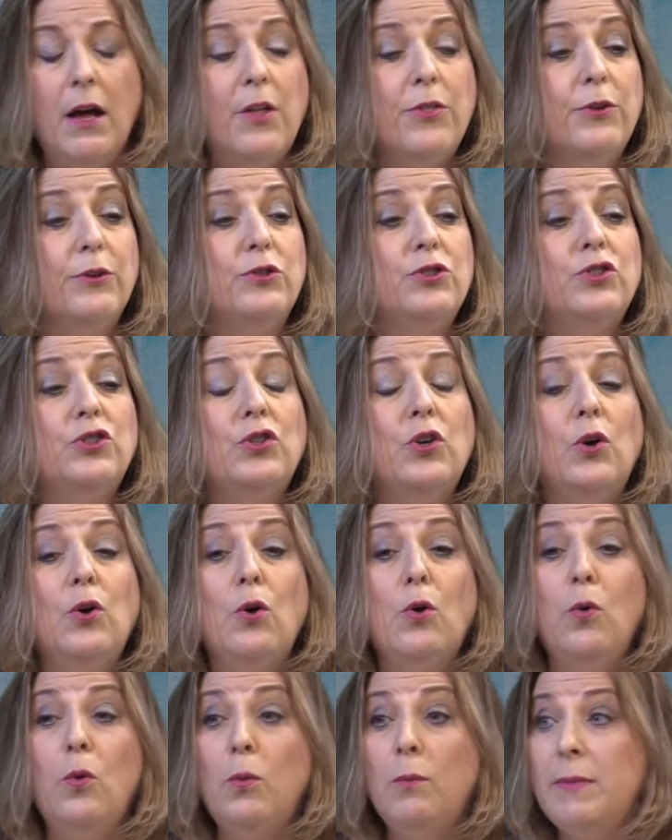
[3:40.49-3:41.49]
There's
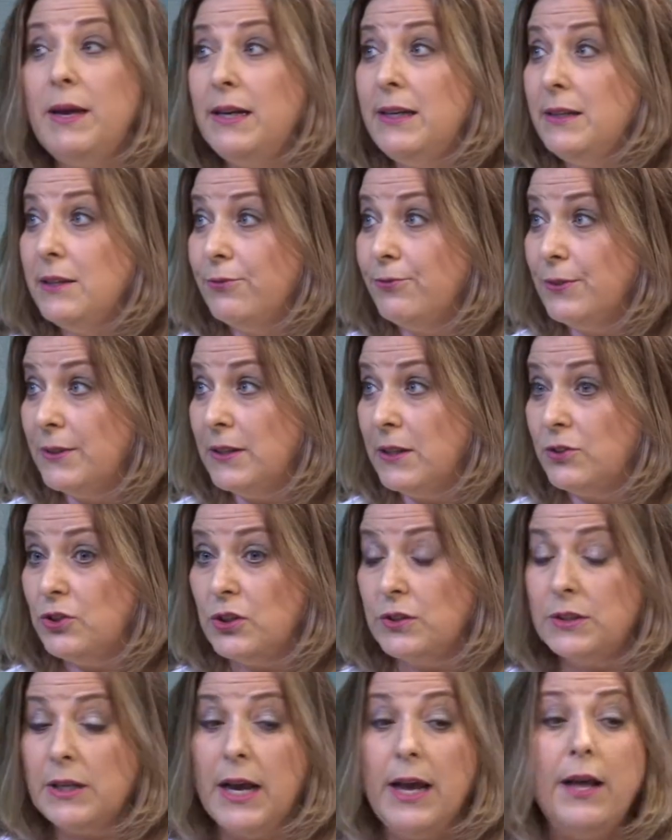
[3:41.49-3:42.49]
so many different
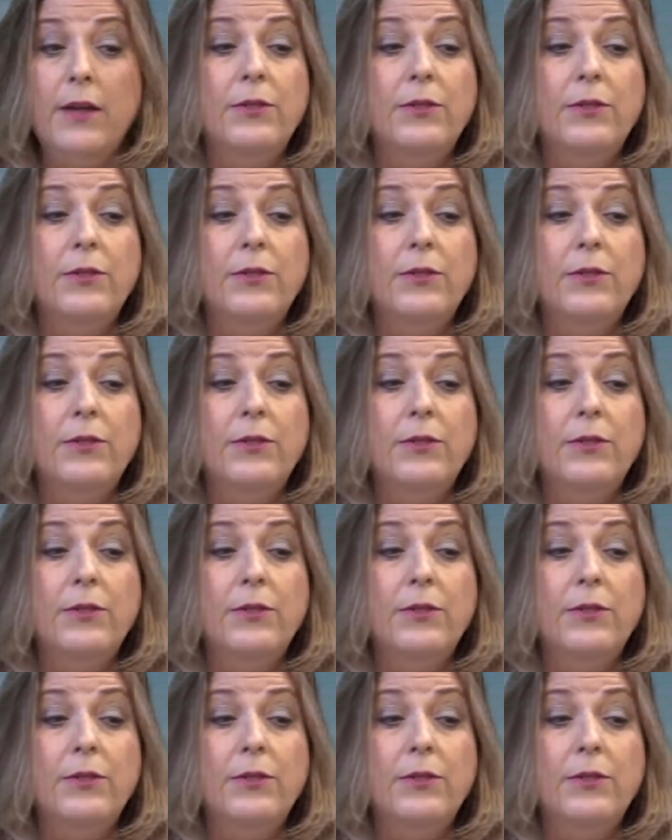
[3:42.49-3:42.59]
niches.